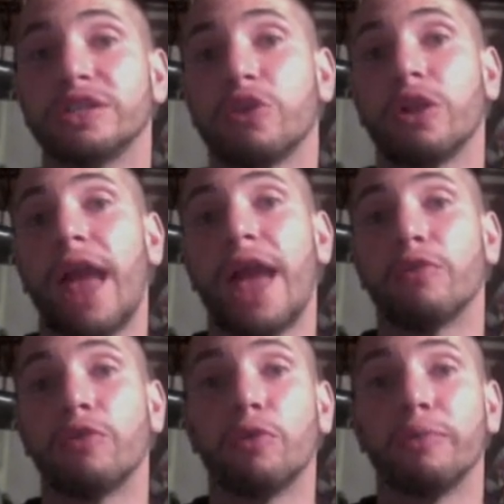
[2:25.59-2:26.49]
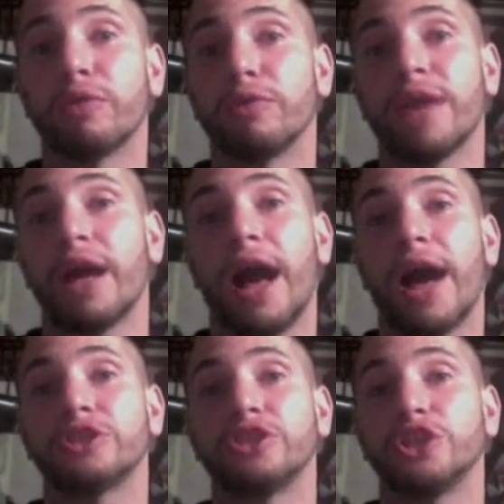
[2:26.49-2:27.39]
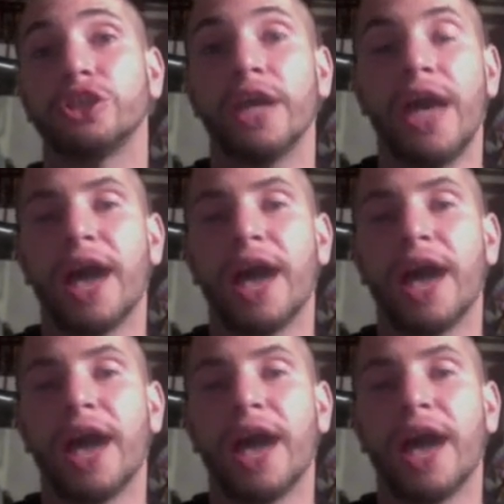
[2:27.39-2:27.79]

It's all anaerobic without oxygen.